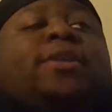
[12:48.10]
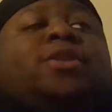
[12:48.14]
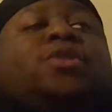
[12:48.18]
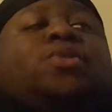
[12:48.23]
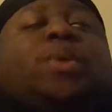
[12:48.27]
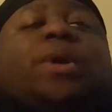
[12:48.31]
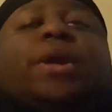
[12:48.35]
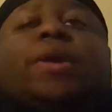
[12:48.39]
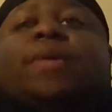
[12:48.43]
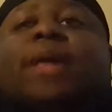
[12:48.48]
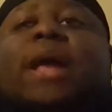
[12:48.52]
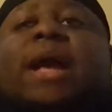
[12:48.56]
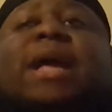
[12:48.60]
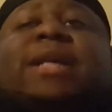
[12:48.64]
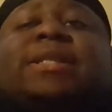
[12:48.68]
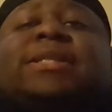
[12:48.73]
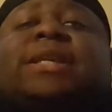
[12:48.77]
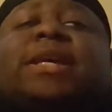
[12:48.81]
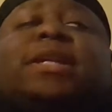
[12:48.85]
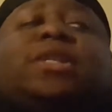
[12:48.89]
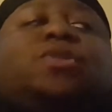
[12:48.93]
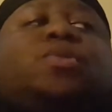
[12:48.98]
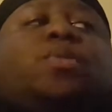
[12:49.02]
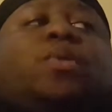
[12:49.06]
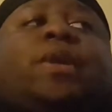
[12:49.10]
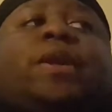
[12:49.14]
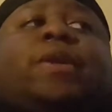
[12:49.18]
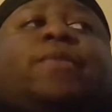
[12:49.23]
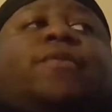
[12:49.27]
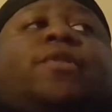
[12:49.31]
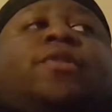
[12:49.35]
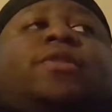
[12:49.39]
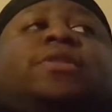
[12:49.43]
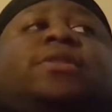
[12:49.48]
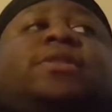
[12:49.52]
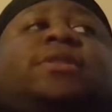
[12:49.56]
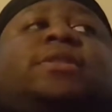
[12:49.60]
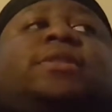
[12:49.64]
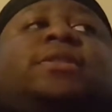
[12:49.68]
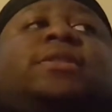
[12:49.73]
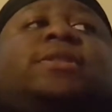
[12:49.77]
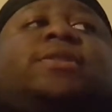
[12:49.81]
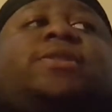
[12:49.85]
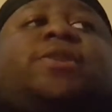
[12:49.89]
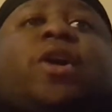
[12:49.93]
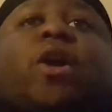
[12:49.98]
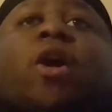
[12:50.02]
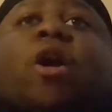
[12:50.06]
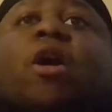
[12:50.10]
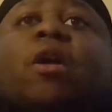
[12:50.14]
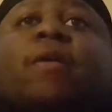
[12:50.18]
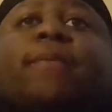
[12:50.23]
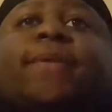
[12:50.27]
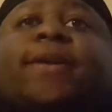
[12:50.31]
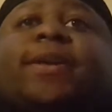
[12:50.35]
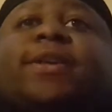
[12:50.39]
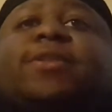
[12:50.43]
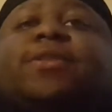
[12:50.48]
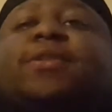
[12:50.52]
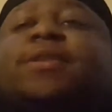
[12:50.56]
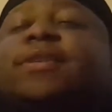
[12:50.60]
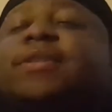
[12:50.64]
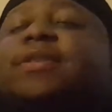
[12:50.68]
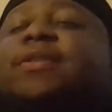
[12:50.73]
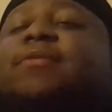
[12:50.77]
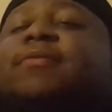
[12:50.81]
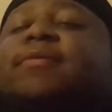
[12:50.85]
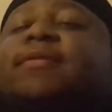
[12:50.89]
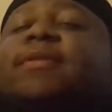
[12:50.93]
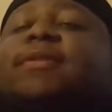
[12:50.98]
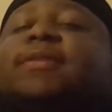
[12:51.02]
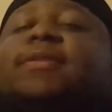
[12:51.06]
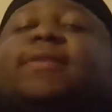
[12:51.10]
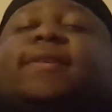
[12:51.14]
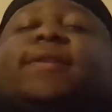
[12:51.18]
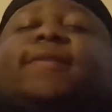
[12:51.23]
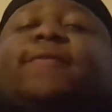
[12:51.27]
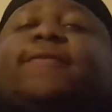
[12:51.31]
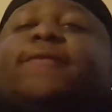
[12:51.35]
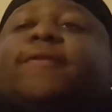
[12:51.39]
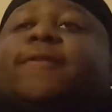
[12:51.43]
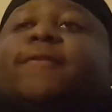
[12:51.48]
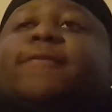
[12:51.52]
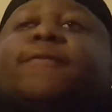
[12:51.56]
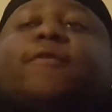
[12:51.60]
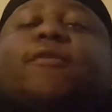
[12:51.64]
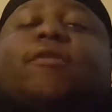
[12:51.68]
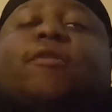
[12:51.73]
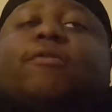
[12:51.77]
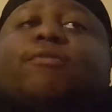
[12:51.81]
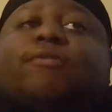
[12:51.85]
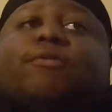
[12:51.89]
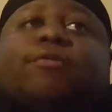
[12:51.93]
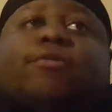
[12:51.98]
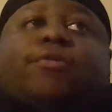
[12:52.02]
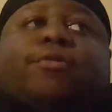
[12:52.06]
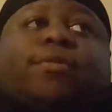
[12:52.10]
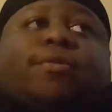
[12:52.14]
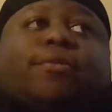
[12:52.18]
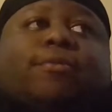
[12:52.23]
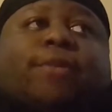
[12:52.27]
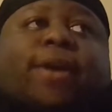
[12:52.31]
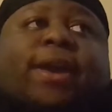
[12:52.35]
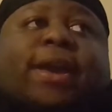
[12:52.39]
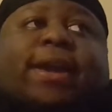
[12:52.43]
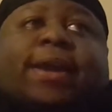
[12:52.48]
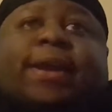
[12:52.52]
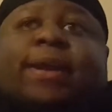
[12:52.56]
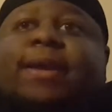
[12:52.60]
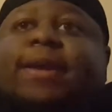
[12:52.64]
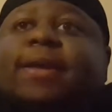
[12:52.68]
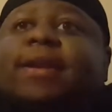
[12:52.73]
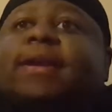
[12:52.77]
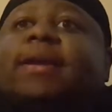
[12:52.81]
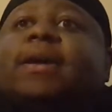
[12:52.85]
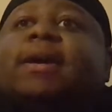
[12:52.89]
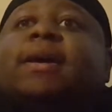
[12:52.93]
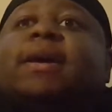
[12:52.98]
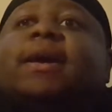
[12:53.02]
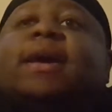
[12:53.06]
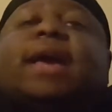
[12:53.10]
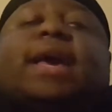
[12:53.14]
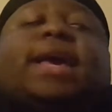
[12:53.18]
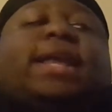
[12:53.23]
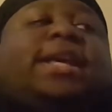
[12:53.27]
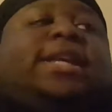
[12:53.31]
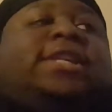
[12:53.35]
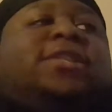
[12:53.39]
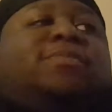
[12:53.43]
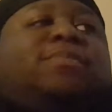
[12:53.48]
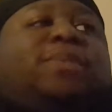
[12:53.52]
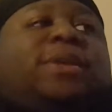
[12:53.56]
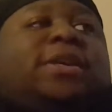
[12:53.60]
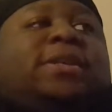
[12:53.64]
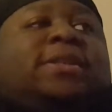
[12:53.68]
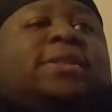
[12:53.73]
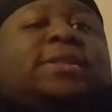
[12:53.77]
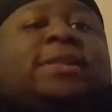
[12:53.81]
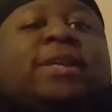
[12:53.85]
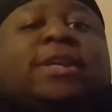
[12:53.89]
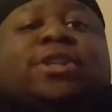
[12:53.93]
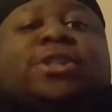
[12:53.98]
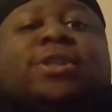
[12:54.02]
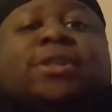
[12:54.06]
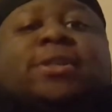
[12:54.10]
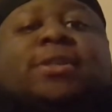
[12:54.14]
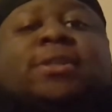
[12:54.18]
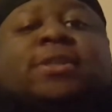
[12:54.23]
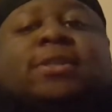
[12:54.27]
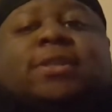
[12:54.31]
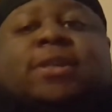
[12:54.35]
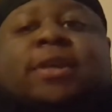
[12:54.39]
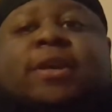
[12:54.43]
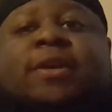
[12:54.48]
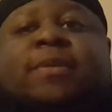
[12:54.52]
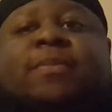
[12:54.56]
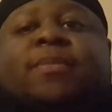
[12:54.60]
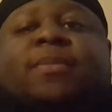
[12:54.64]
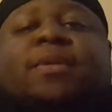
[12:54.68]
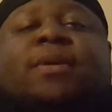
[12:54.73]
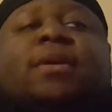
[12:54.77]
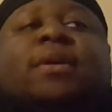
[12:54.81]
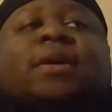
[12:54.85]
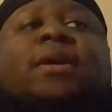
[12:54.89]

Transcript: 20, like I said, 21's garbage is in for a rude awakening. And he's being such a simp.